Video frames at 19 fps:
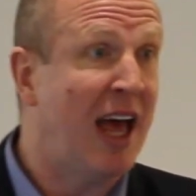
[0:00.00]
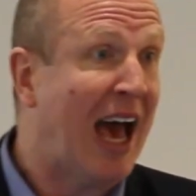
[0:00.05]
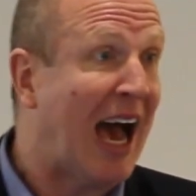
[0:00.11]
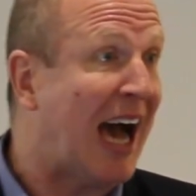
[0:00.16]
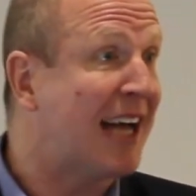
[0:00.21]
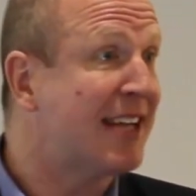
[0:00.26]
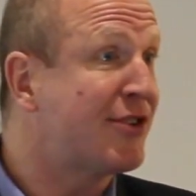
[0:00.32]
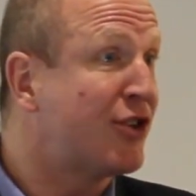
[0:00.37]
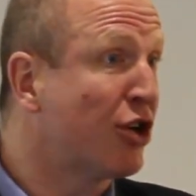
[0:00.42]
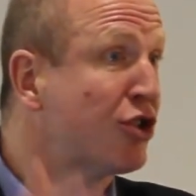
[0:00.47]

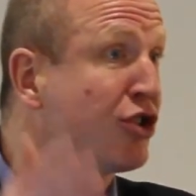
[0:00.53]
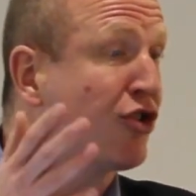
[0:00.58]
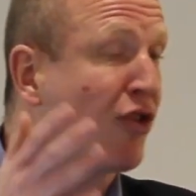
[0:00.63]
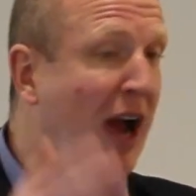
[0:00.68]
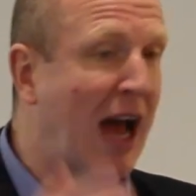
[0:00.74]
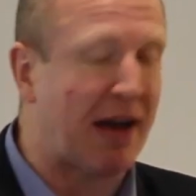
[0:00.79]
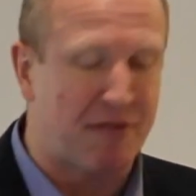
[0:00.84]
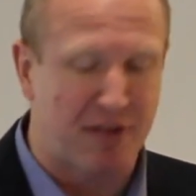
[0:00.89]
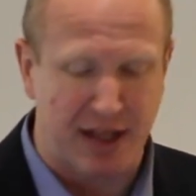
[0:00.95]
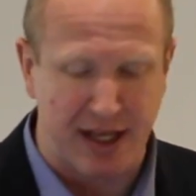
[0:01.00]
As they're
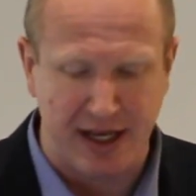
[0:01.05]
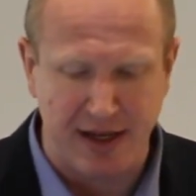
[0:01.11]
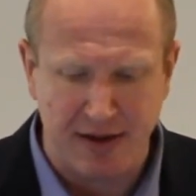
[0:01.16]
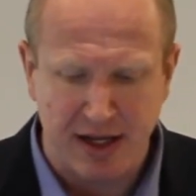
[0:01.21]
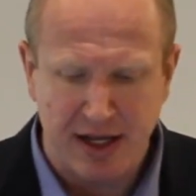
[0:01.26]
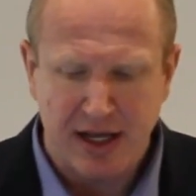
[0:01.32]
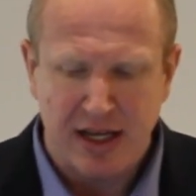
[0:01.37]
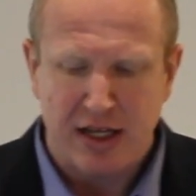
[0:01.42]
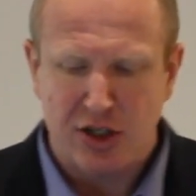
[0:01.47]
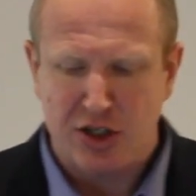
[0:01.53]

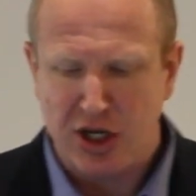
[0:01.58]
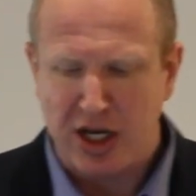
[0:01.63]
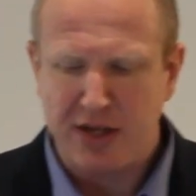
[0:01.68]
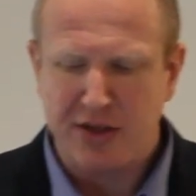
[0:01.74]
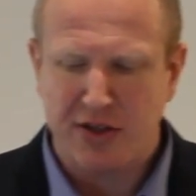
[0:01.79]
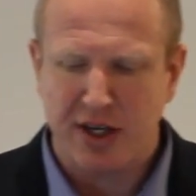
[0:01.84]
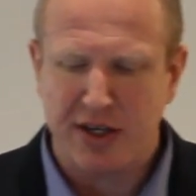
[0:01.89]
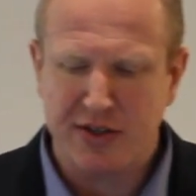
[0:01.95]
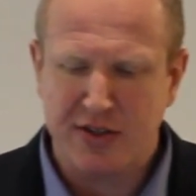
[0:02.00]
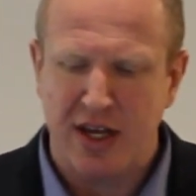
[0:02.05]
traveling,
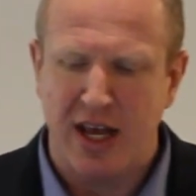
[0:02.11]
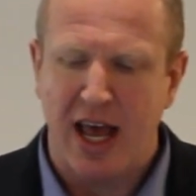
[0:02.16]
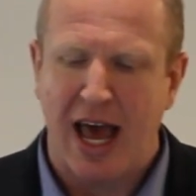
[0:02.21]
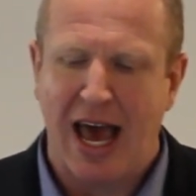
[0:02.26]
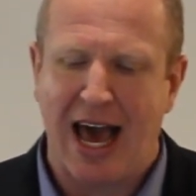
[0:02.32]
Jesus,